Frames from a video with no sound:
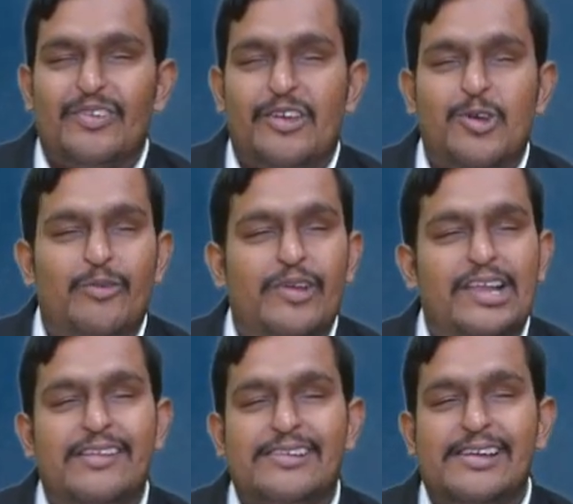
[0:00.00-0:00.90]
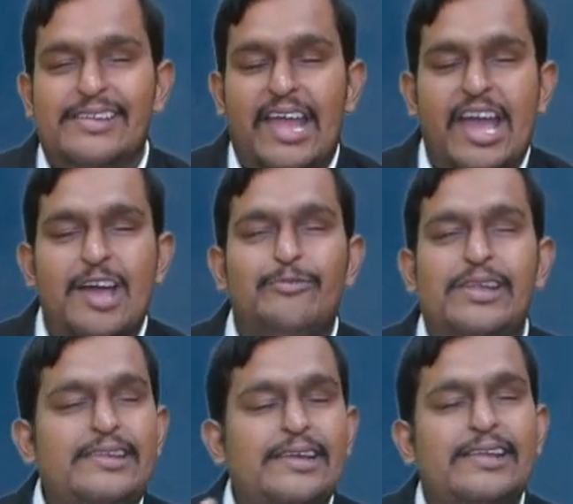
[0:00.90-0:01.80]
So we'll discuss
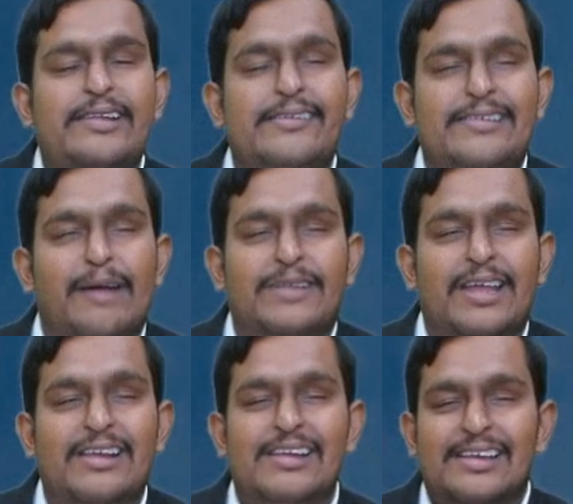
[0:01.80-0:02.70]
everything in this chapter.